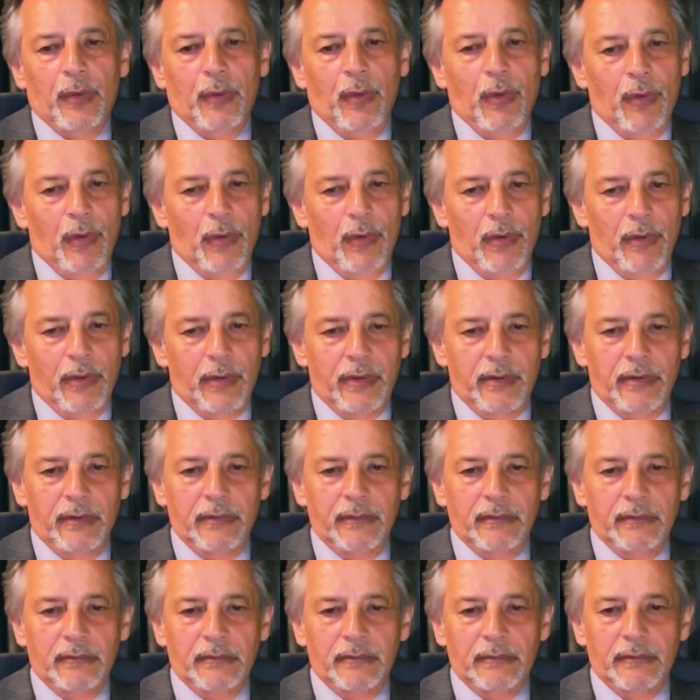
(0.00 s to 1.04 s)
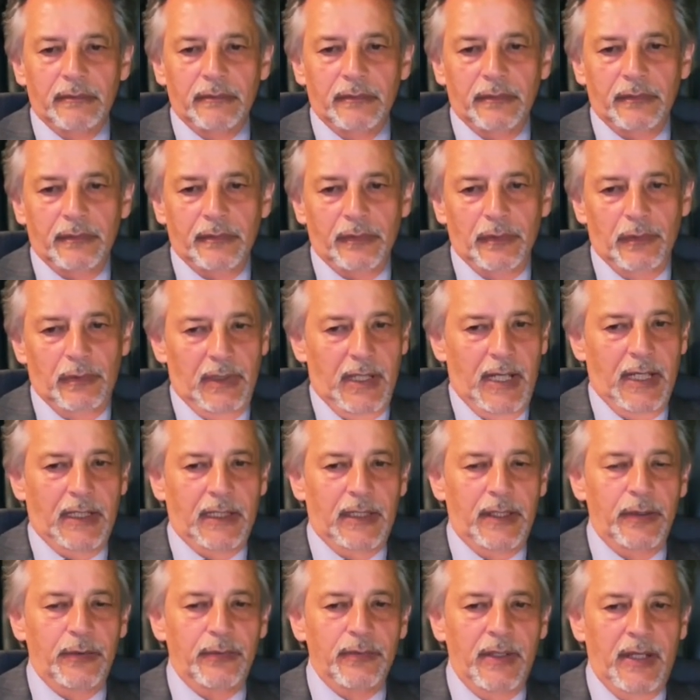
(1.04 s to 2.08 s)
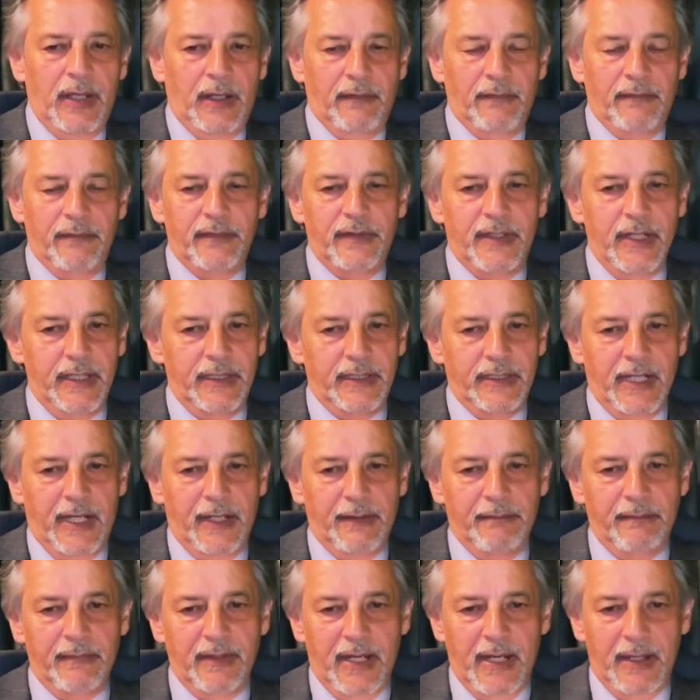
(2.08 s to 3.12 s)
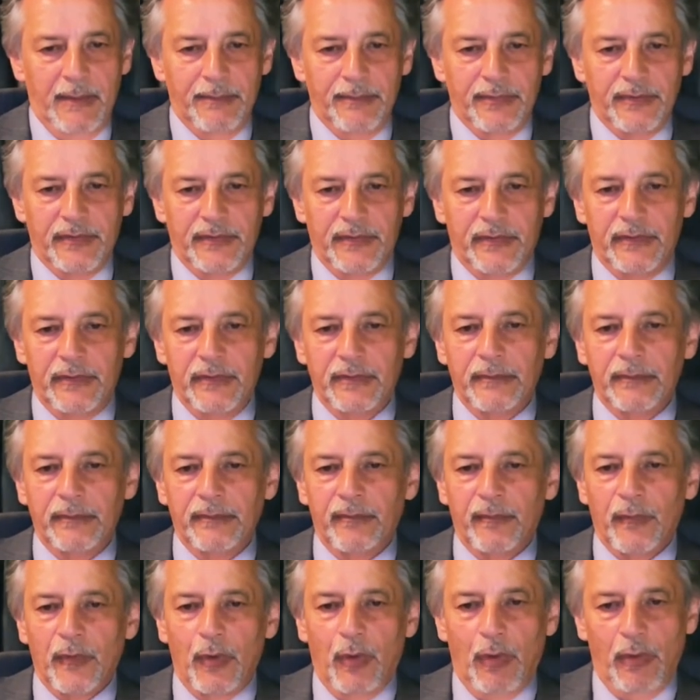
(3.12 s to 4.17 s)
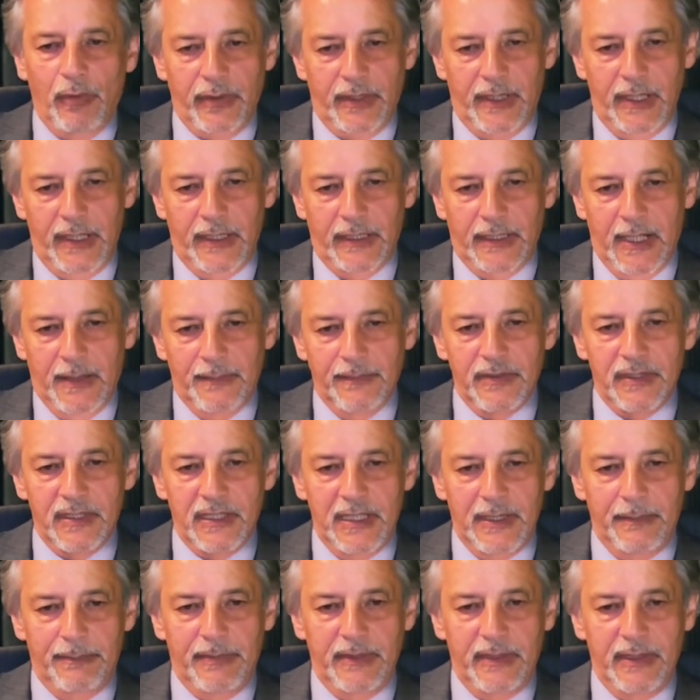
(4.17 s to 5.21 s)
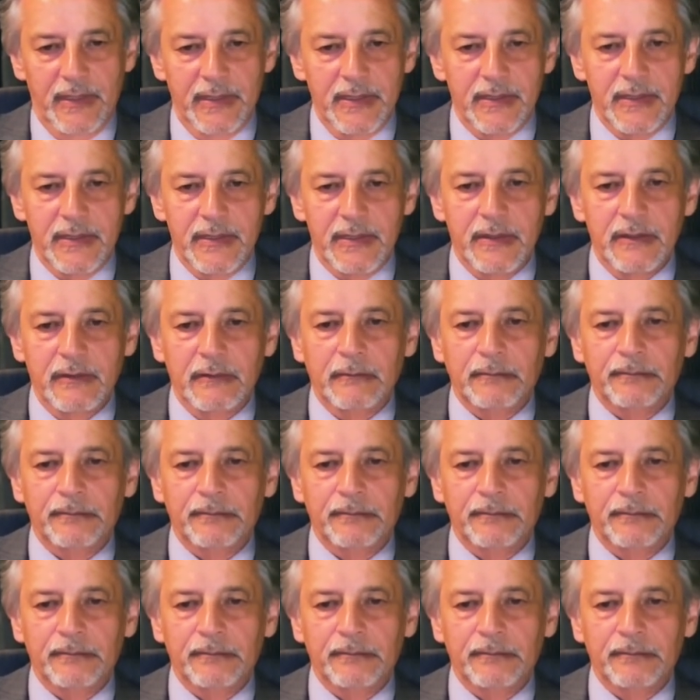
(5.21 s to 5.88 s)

or you're likely to have daytime naps or daytime sleepiness.